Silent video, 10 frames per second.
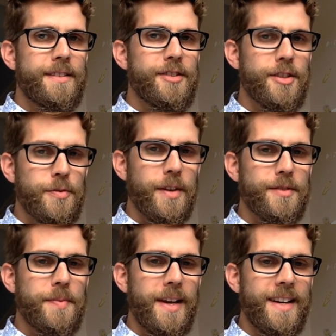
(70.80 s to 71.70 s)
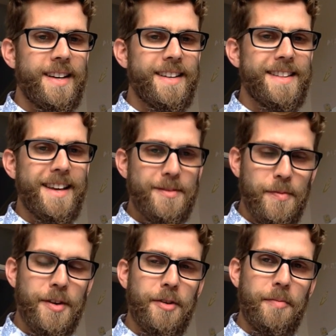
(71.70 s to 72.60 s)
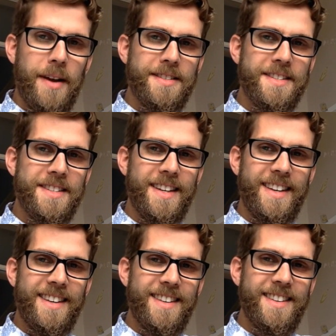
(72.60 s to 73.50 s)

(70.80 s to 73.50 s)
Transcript: Just to explain, that's what you're about to see.